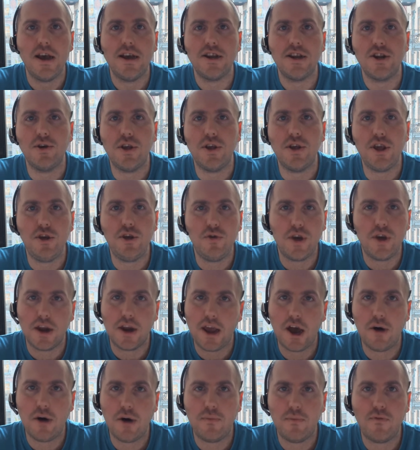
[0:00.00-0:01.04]
so that you can
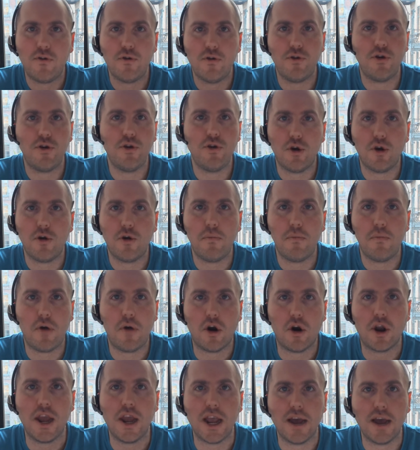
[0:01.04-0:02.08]
help further your
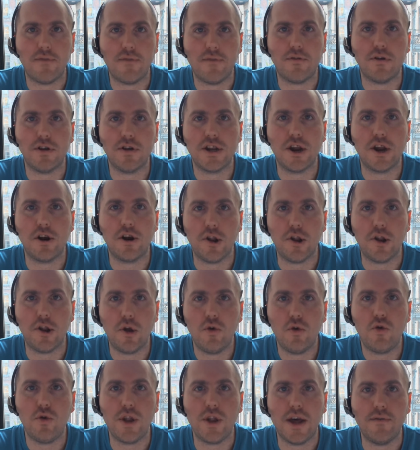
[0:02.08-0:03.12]
marketing efforts on a
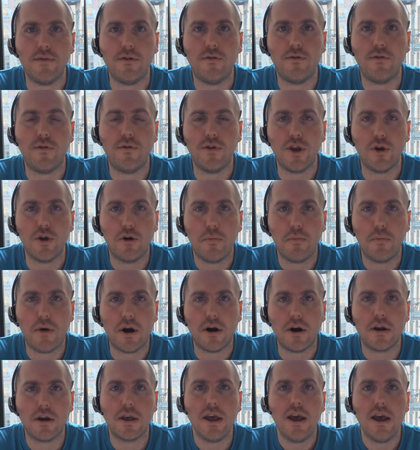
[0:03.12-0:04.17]
local level for your
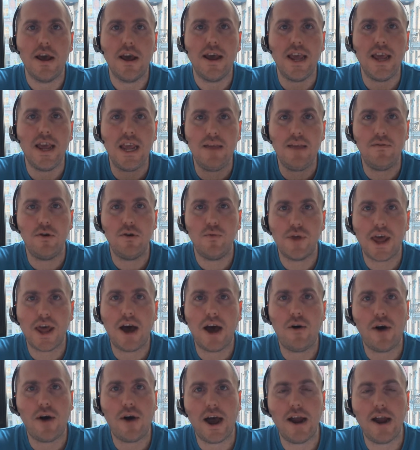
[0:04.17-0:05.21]
park, even
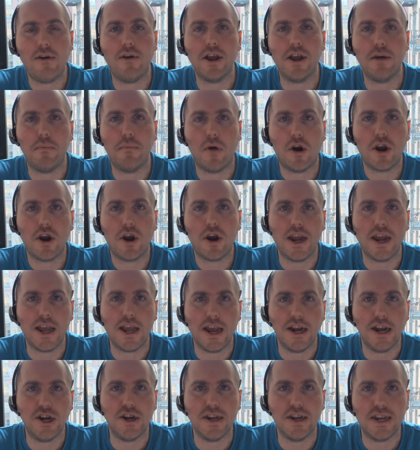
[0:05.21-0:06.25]
without hiring a marketing
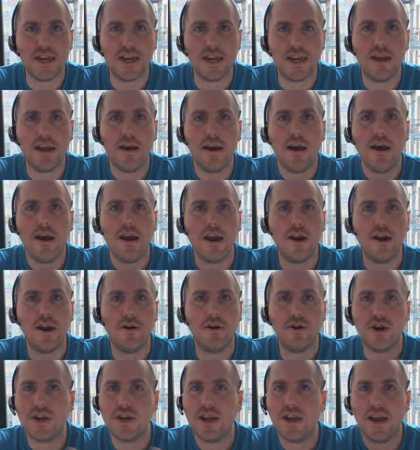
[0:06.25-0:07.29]
agency.
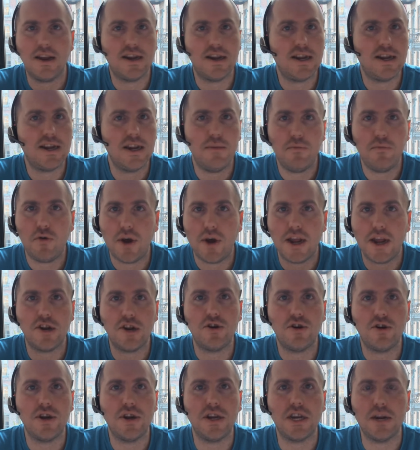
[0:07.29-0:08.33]
Just get simple
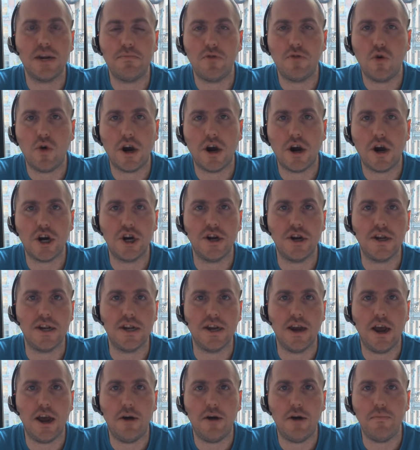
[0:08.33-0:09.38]
answers to simple questions
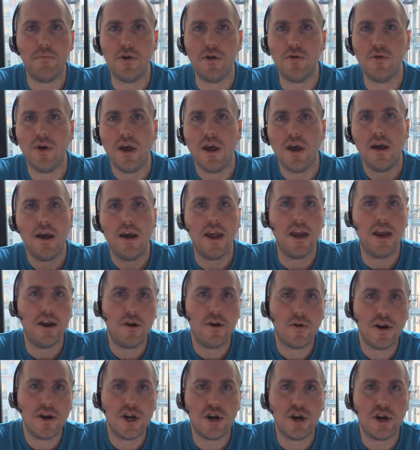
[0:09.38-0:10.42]
and help you
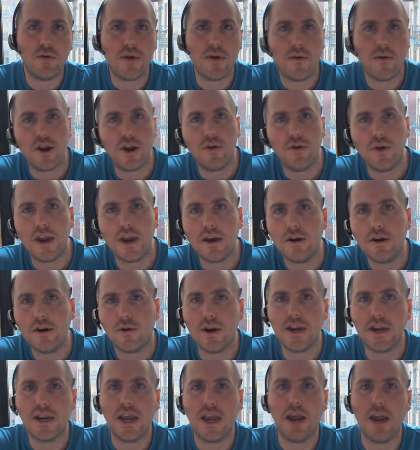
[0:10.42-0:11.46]
increase your revenue,
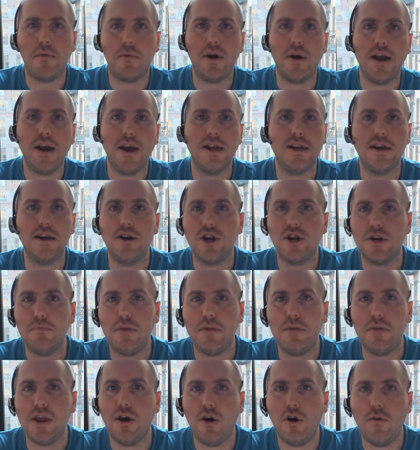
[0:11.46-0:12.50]
increase camp nights, and just
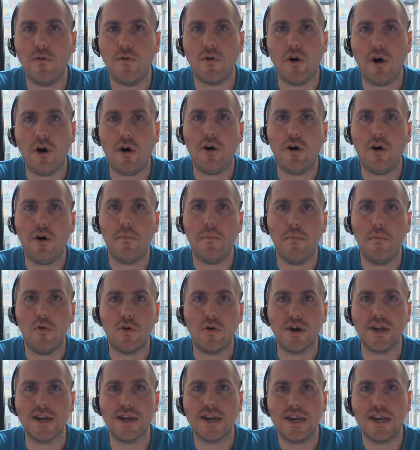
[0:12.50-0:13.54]
be overall
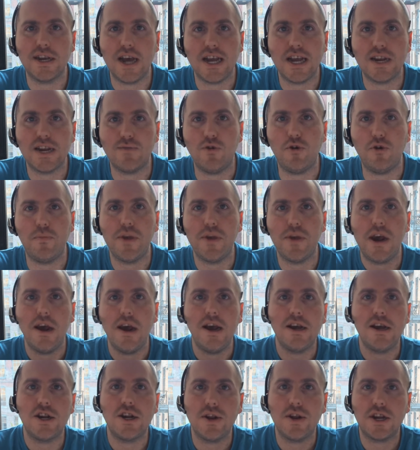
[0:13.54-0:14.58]
more successful.
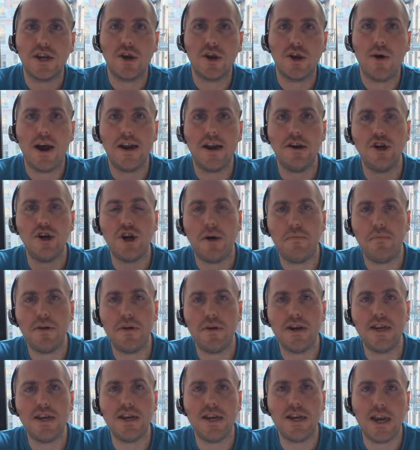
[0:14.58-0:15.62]
So let's go ahead and jump
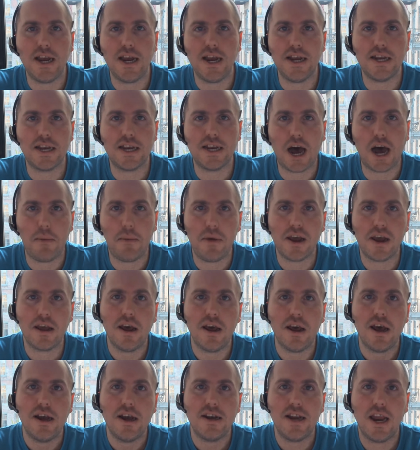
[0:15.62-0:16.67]
into today's topic.
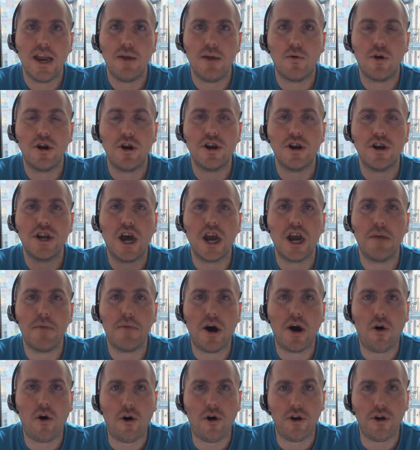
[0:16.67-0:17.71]
Today, we're going to talk
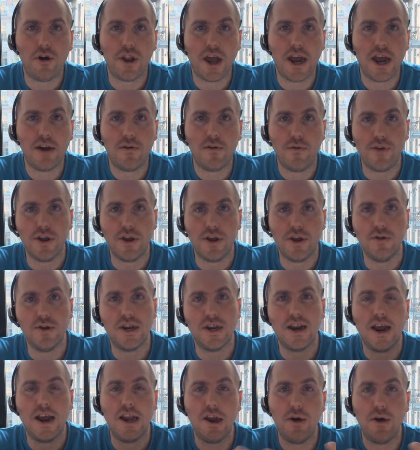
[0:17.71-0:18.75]
about online reviews,
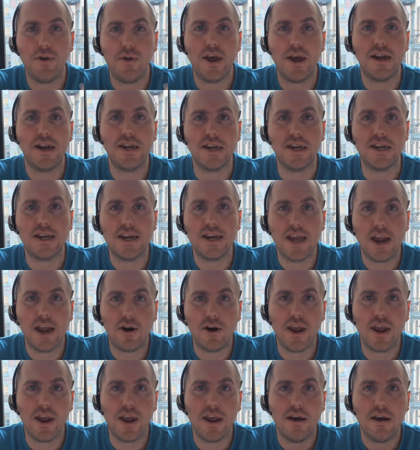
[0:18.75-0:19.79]
and I know that's a
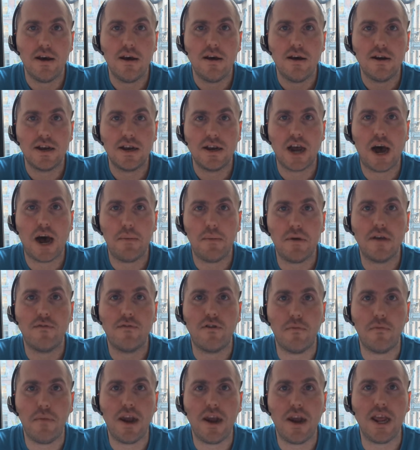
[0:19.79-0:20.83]
scary topic
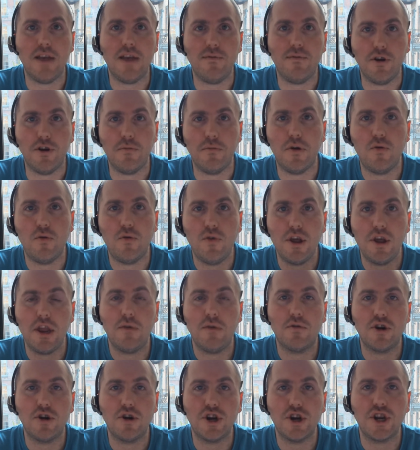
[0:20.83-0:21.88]
for many of you, but really
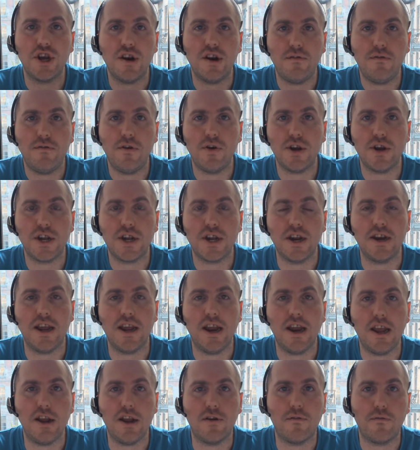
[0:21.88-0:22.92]
we're just going to focus on
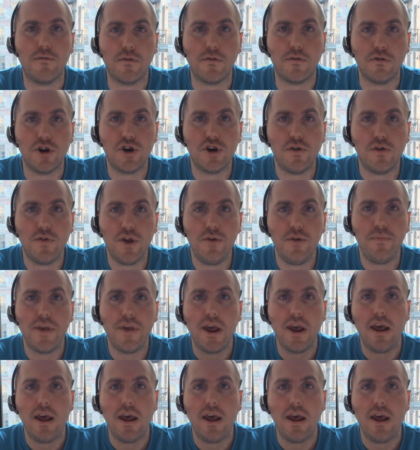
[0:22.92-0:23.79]
getting your first review